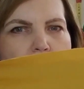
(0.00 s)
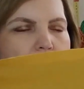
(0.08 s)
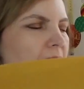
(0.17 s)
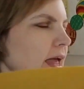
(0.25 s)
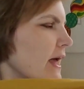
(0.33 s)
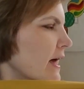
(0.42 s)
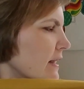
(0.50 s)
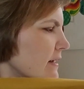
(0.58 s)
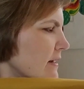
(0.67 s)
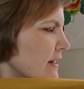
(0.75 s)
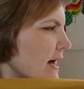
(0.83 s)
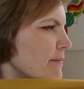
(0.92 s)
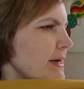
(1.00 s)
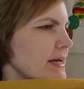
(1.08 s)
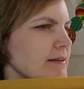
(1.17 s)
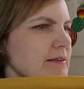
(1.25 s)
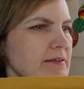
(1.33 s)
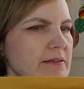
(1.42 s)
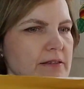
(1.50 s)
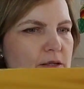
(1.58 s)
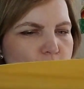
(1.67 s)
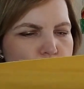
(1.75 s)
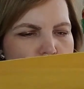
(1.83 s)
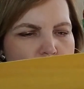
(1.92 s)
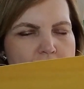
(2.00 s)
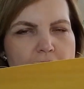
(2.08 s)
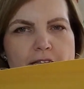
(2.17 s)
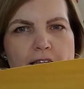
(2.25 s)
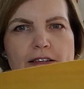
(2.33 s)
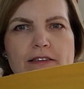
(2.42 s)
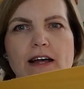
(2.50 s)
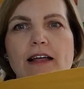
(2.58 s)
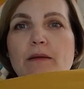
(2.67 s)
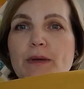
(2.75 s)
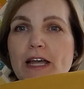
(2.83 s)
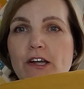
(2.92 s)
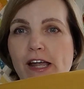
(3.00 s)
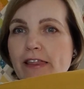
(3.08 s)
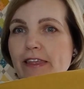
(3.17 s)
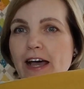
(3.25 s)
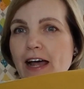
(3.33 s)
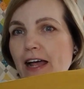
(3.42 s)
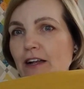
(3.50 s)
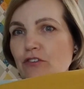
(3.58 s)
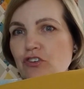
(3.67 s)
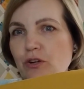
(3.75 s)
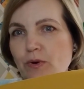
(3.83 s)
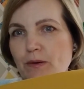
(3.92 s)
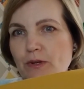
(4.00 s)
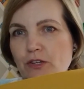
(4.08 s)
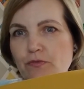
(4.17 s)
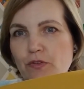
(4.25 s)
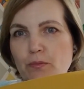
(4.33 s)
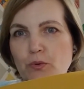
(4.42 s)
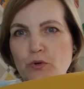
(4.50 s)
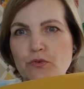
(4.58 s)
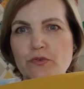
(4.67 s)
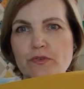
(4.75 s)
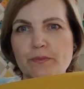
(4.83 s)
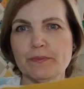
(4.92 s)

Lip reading: And I made some drawings last night. Let me go get that and I'll show you what I'm going to do for the borders.